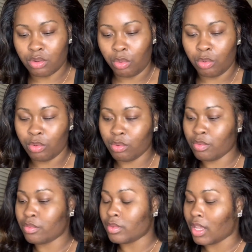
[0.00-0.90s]
cool.
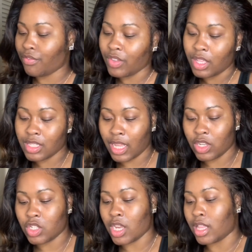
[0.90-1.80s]
It feels like
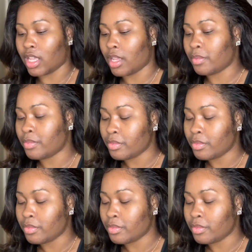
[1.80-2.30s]
jelly.